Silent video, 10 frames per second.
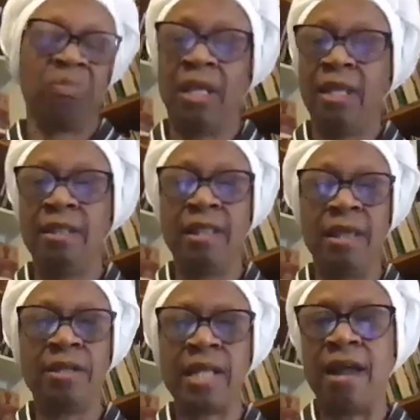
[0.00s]
in
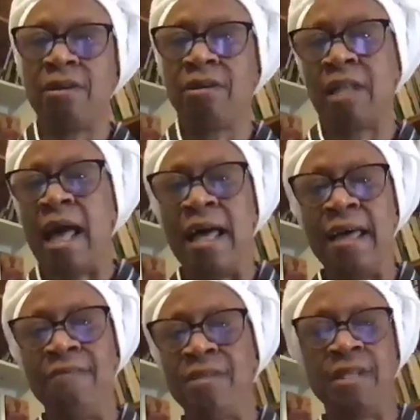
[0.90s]
their entire
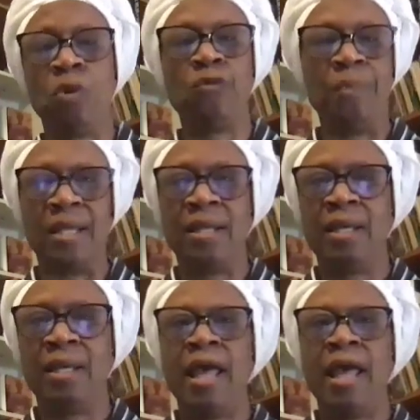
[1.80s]
lives in movement.